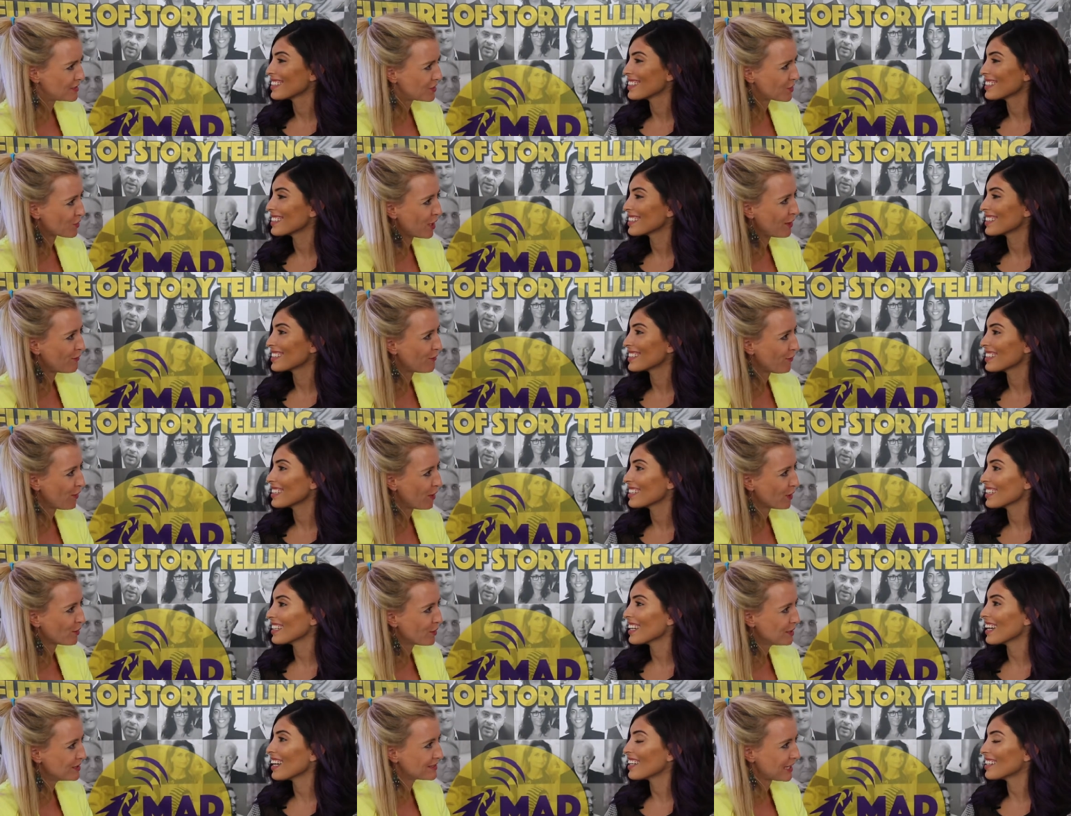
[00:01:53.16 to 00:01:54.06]
Speaker 1: Instagram
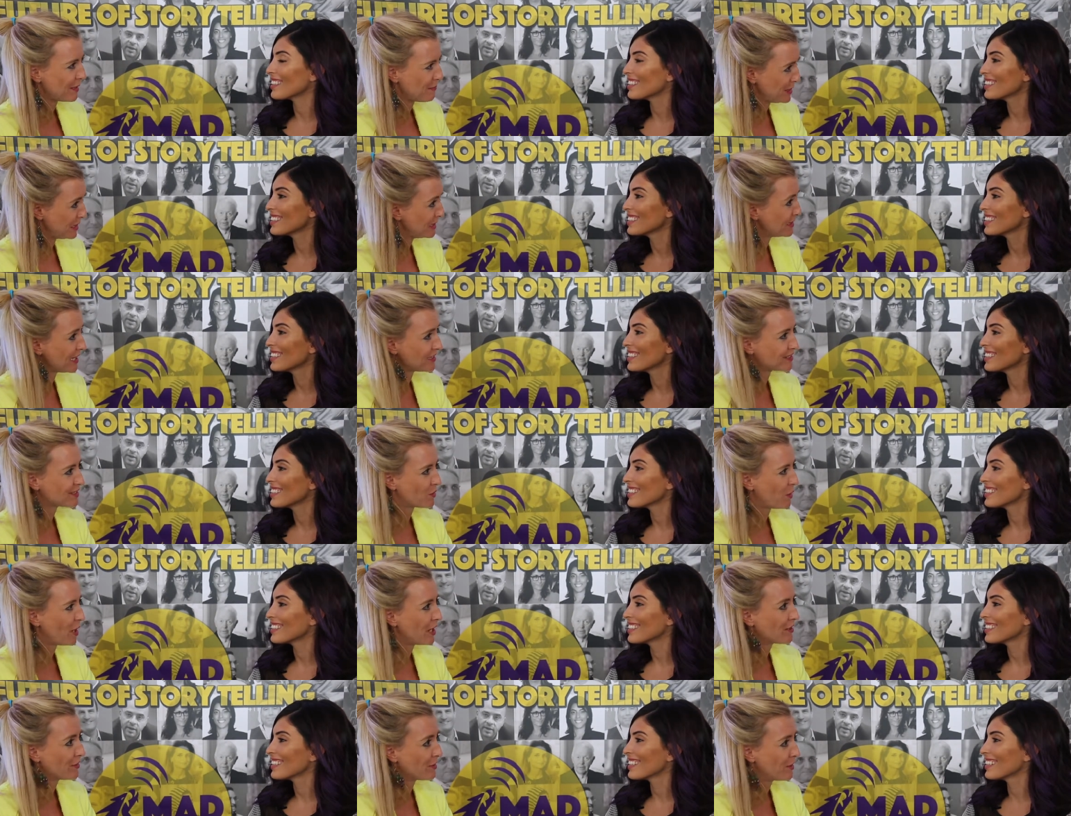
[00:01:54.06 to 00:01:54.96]
Speaker 2: followers. Yeah. I mean, that's
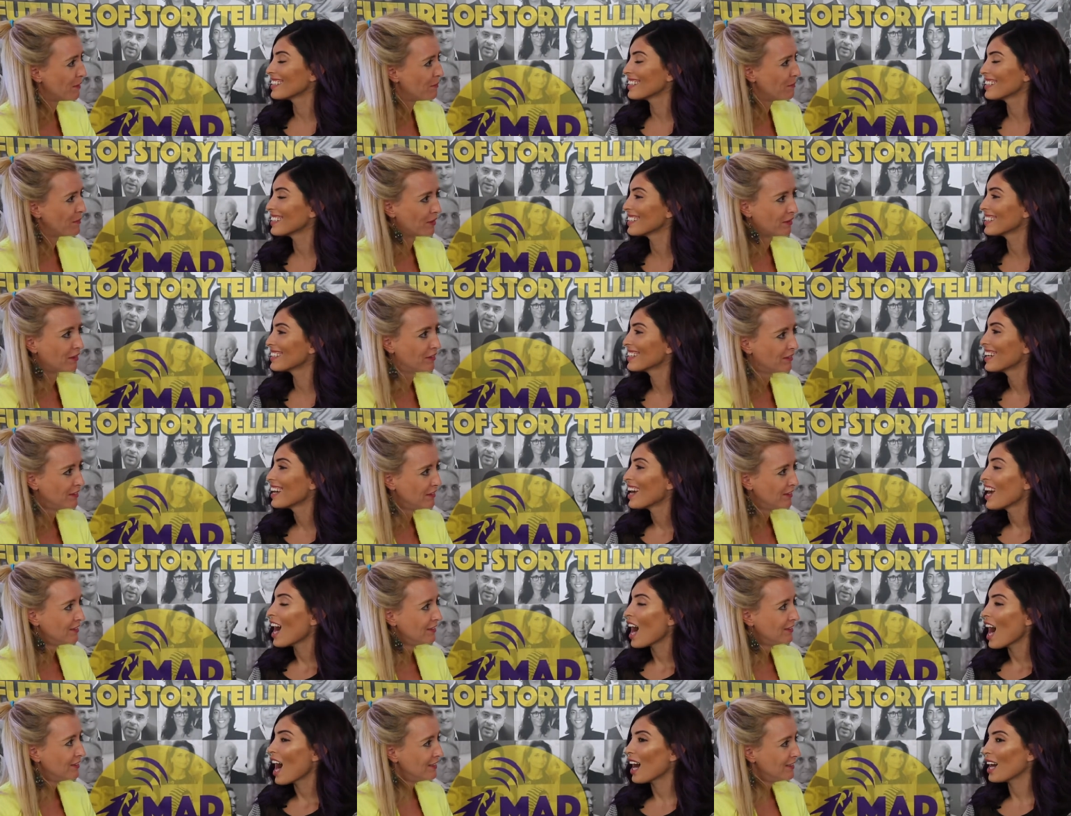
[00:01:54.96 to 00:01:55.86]
quite a number.
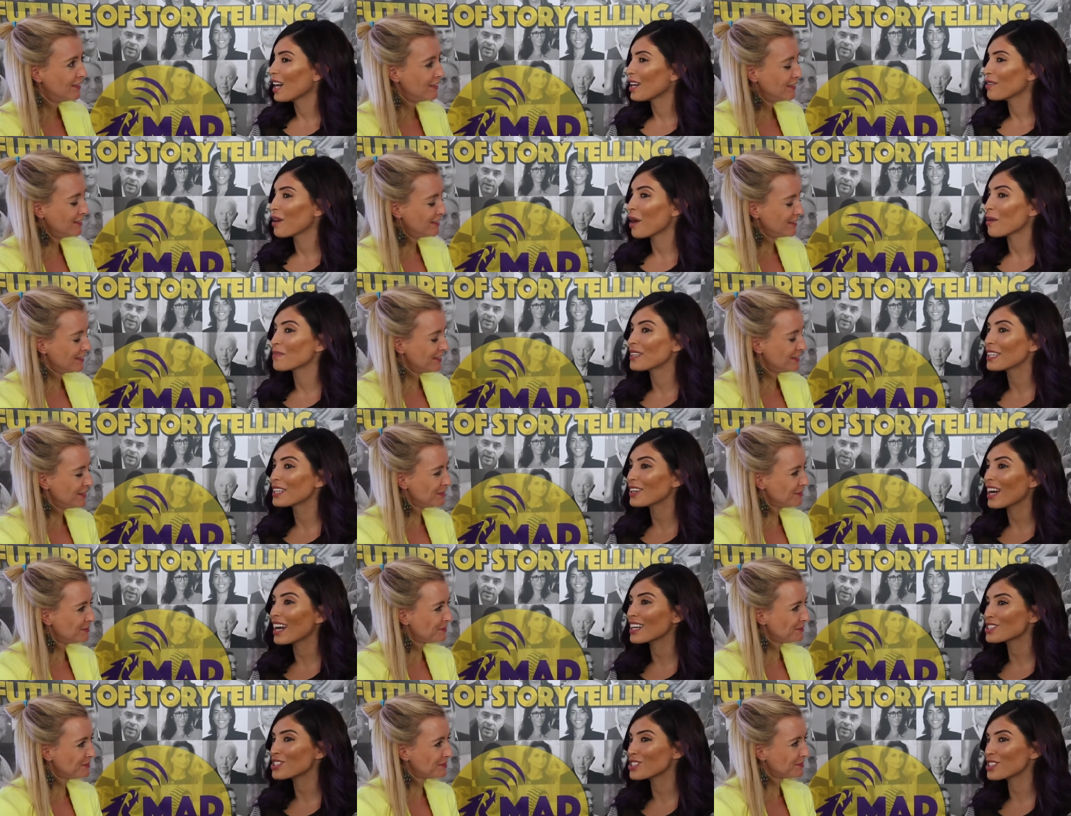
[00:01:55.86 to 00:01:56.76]
Uh, I'm here
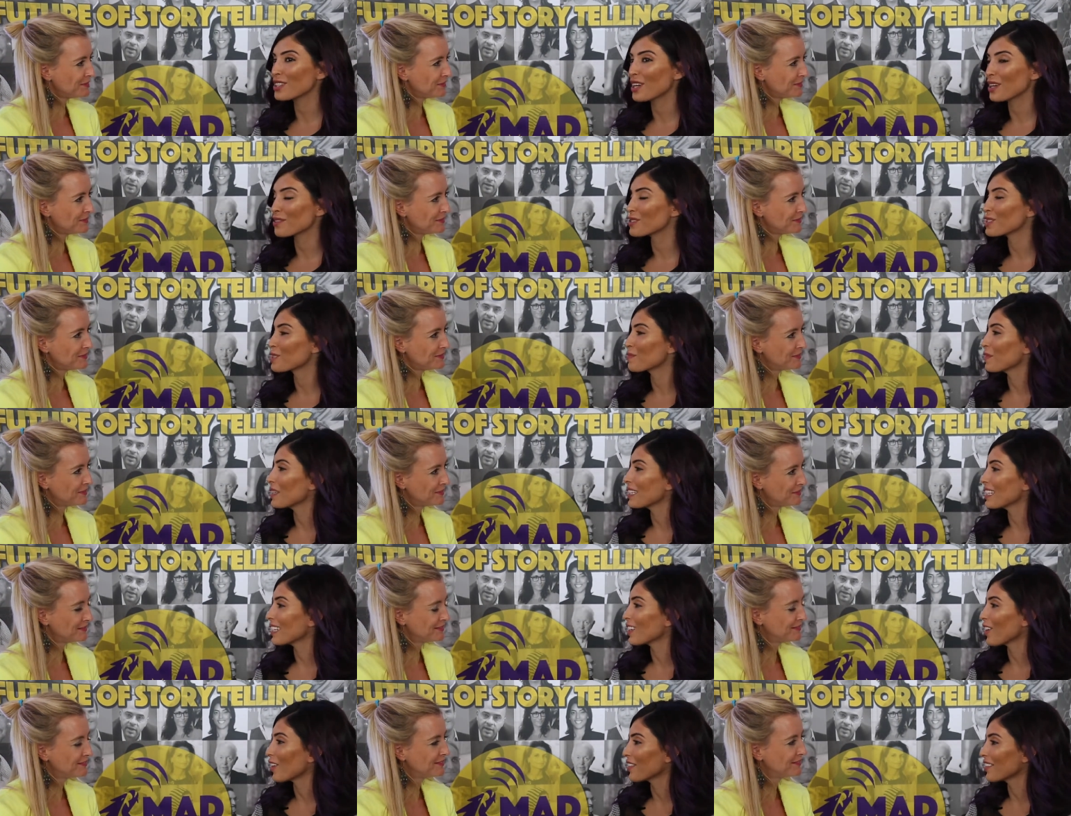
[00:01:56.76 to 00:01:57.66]
actually, I was
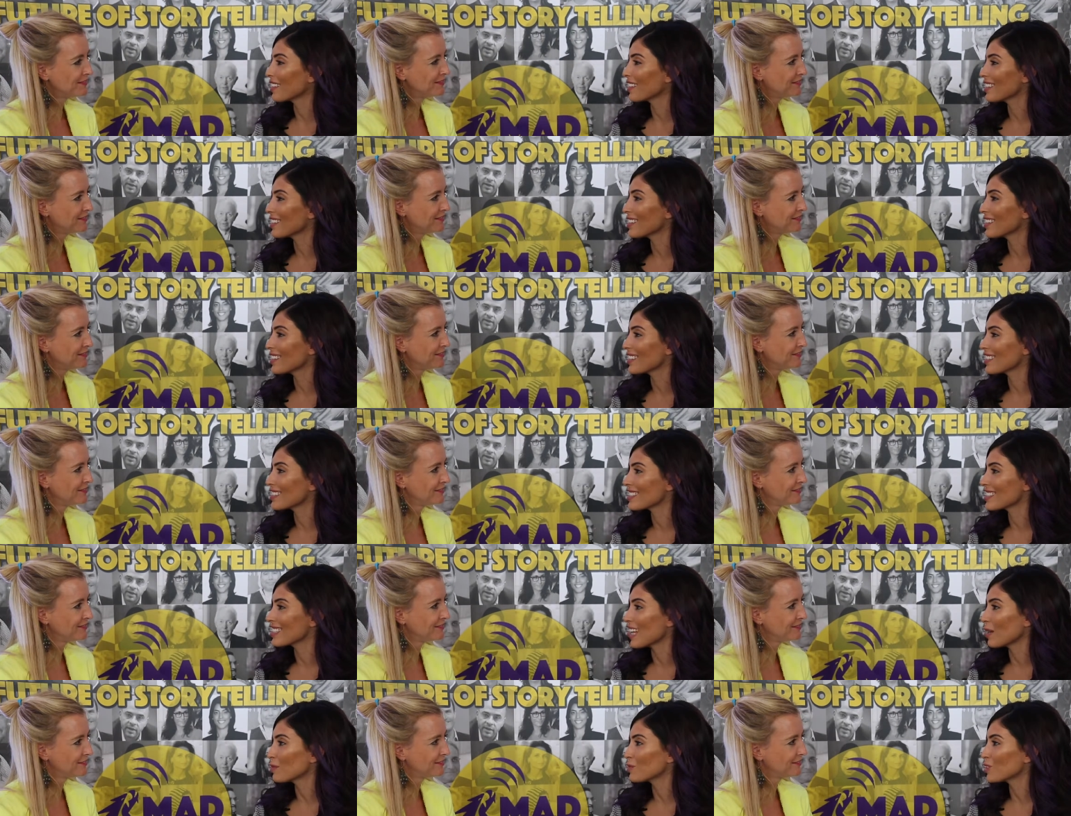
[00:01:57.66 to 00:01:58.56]
speaking on the
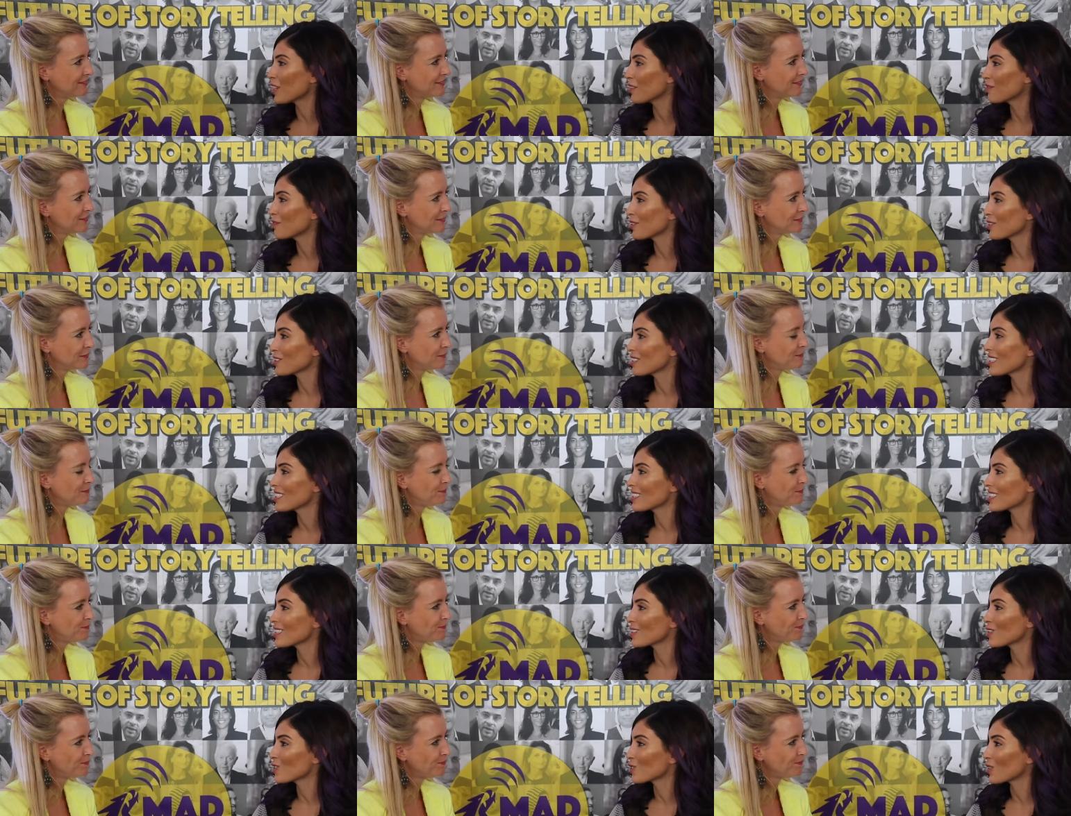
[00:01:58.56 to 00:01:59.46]
Snapchat versus
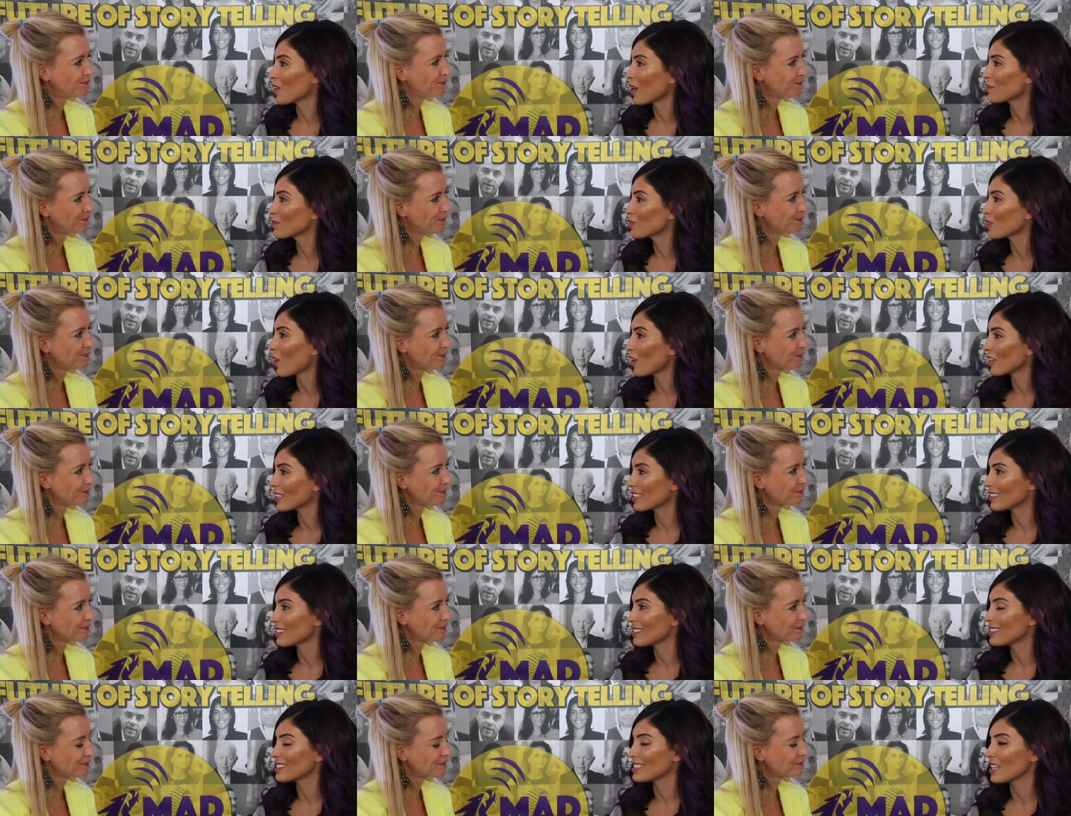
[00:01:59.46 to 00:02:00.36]
Instagram talk
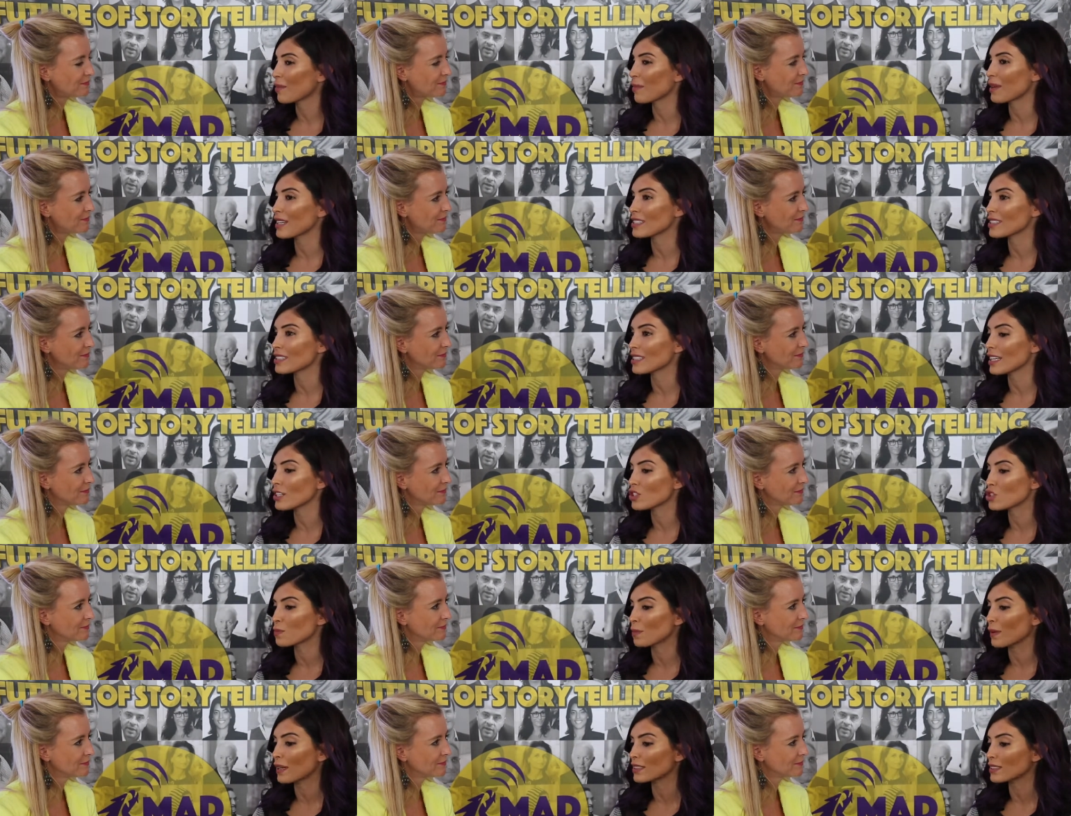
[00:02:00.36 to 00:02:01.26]
at the D M S
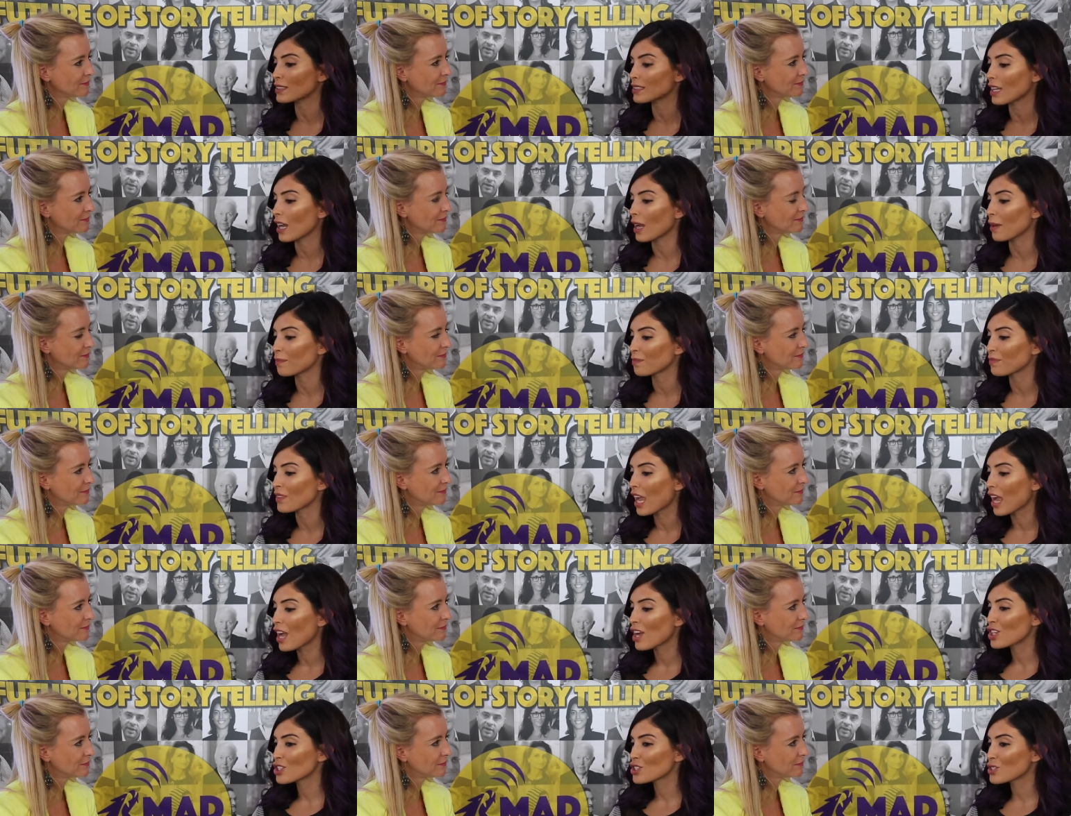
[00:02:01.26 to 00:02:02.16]
stage, but um,
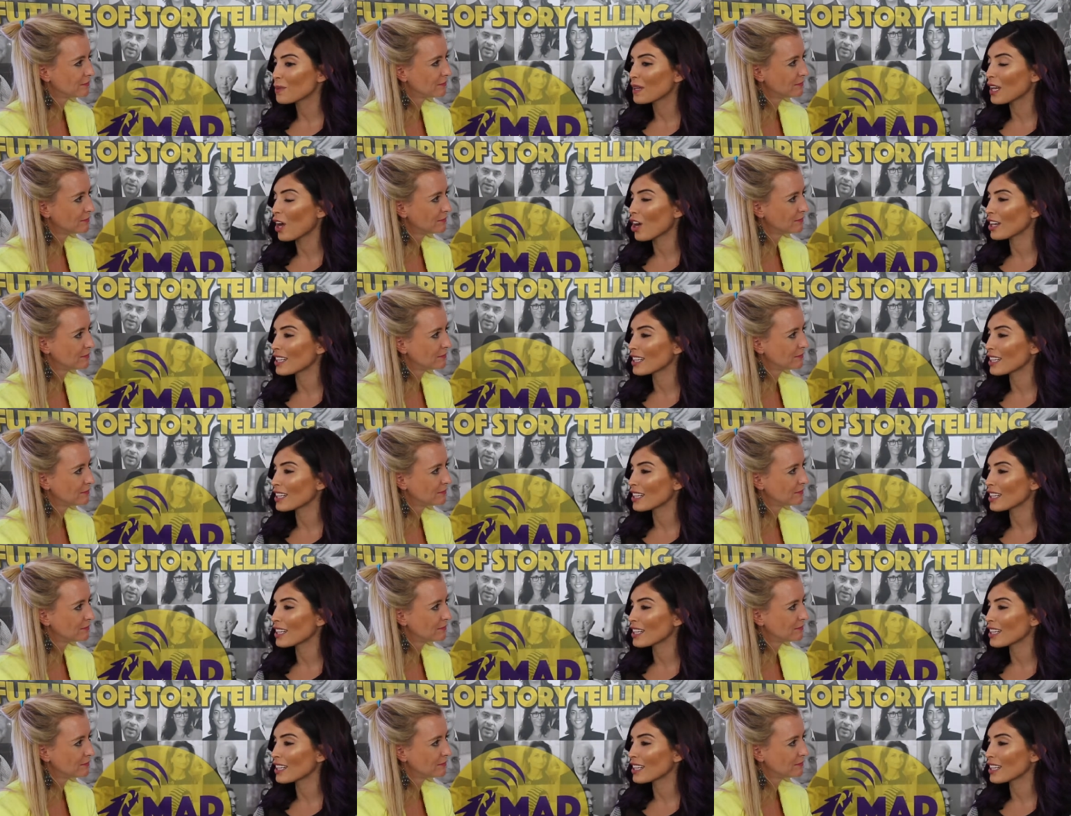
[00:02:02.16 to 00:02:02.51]
to be